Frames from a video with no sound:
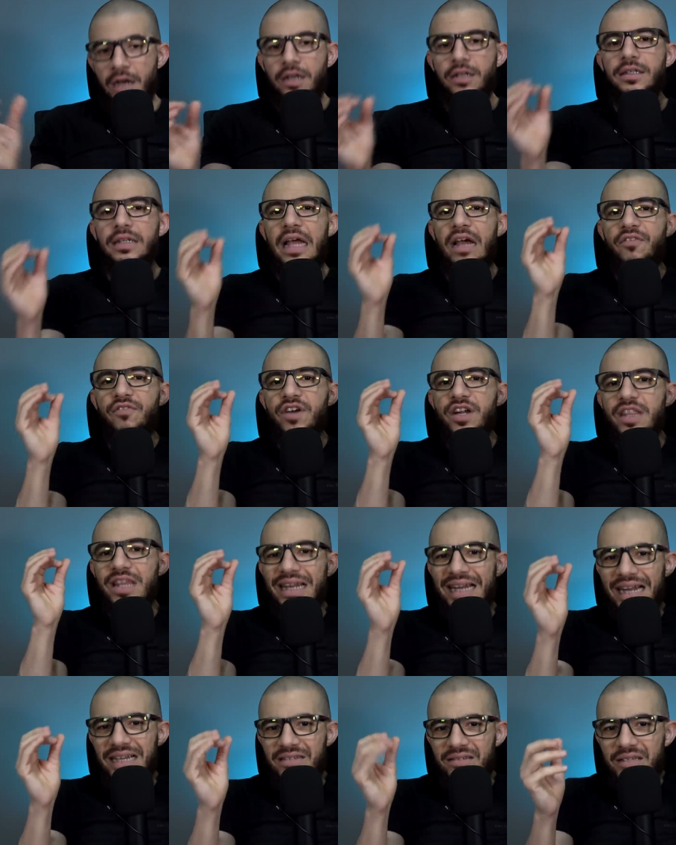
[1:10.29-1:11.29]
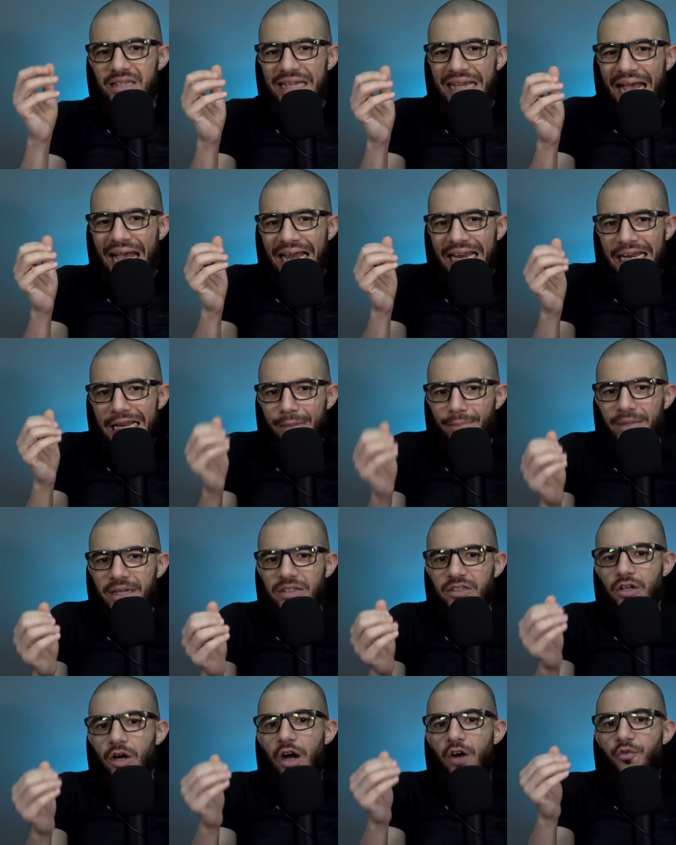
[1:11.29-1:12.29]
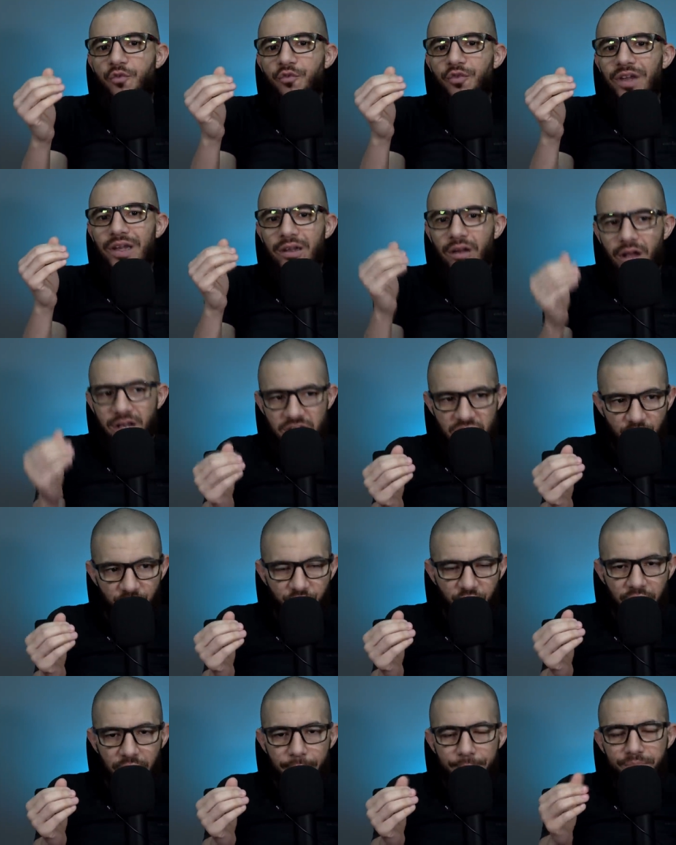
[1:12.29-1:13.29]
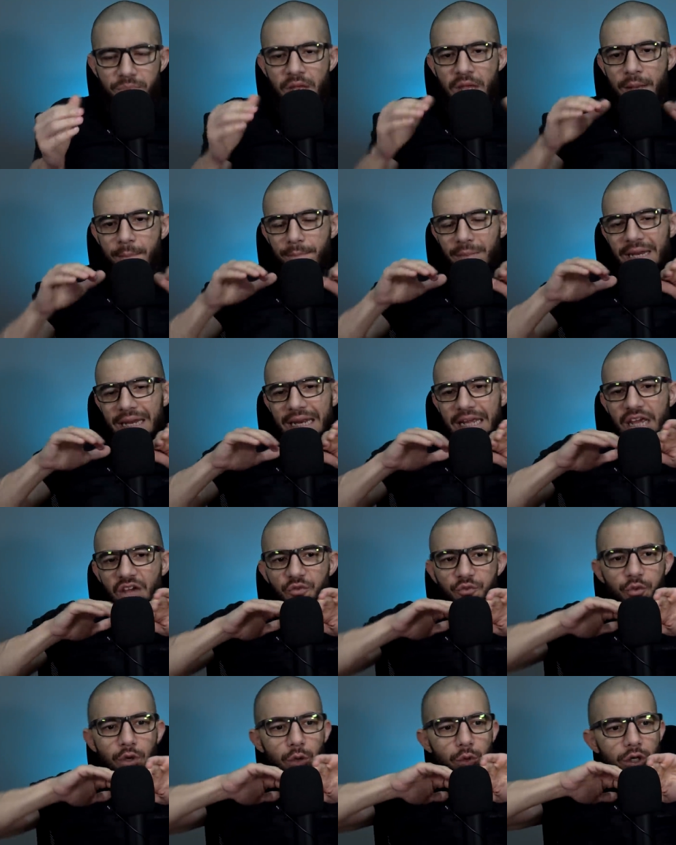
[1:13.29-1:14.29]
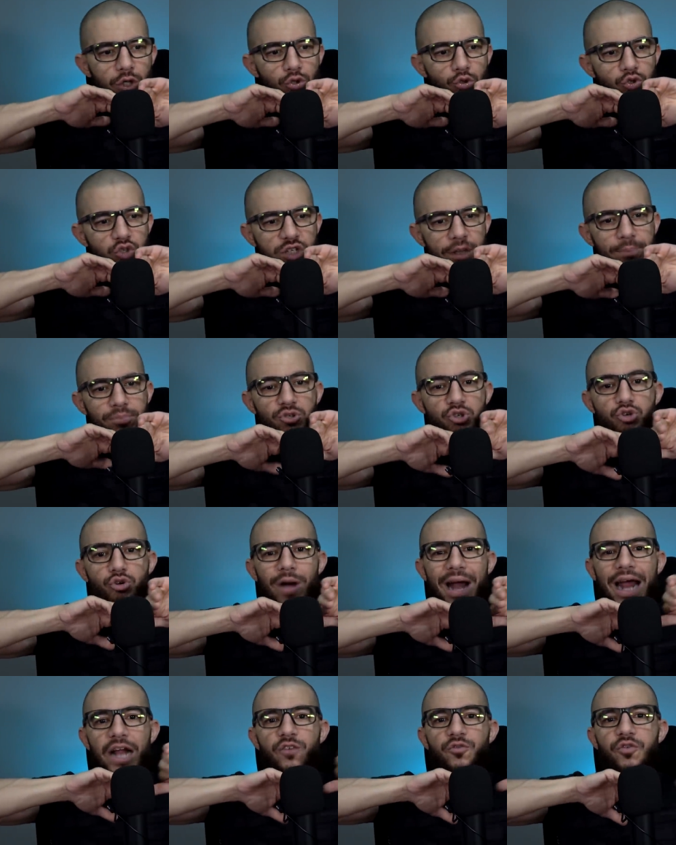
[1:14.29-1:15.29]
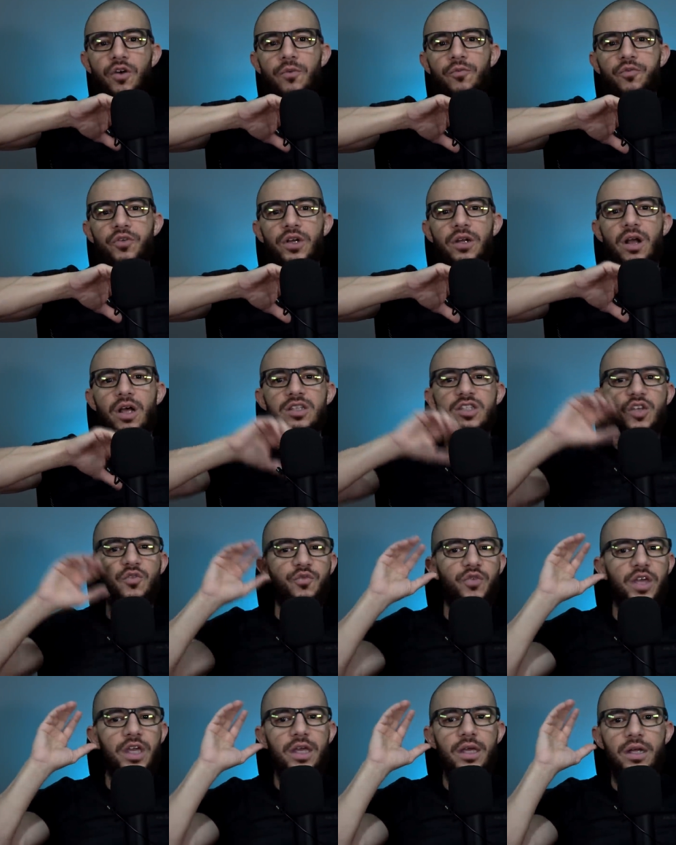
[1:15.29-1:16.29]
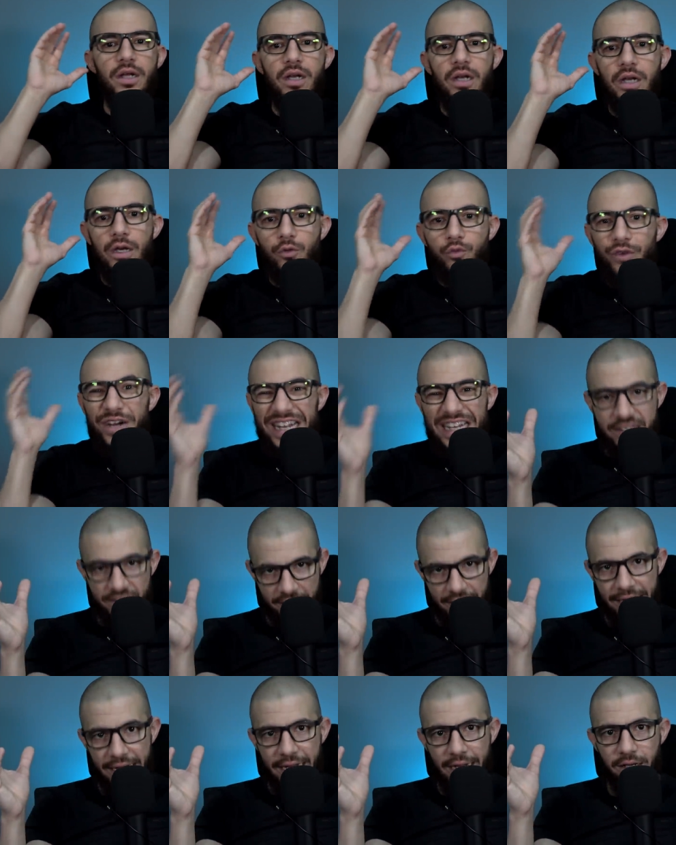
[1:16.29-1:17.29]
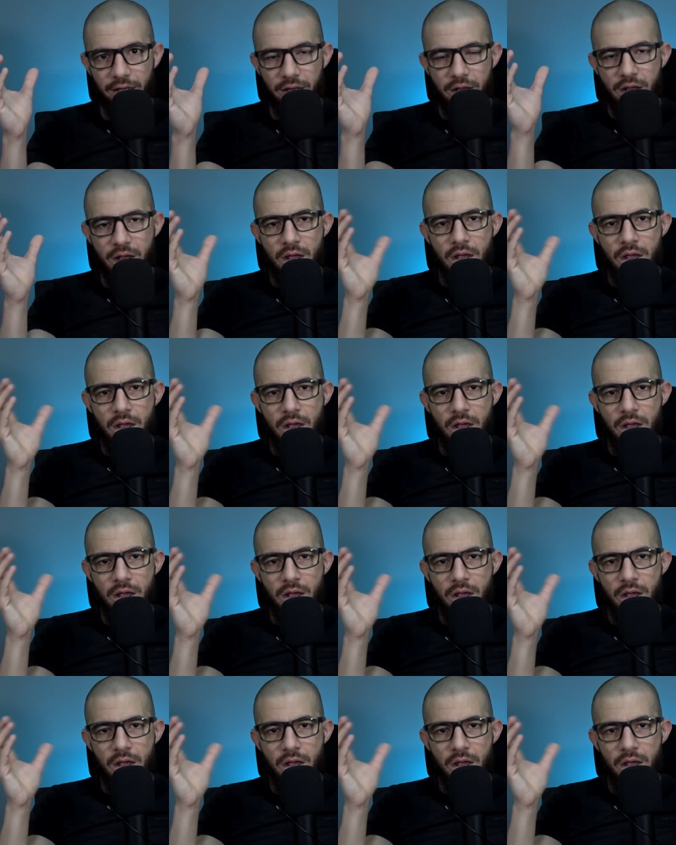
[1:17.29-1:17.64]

nevertheless, the element of philosophy, meaning if we were to subtract from philosophy reasoning,